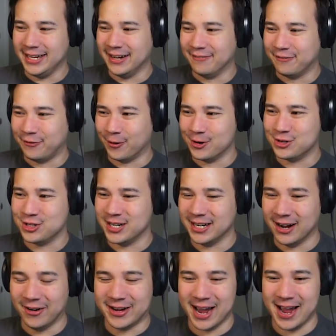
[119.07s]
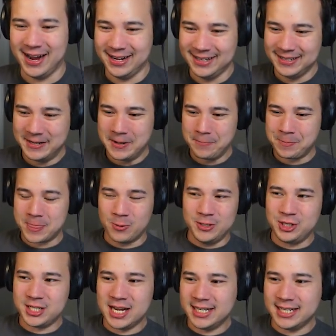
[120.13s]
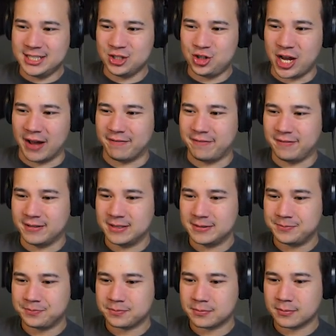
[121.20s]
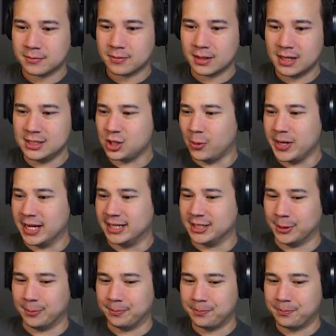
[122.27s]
unfortunate. Okay. We just gotta get to Jeff. That's all we gotta do.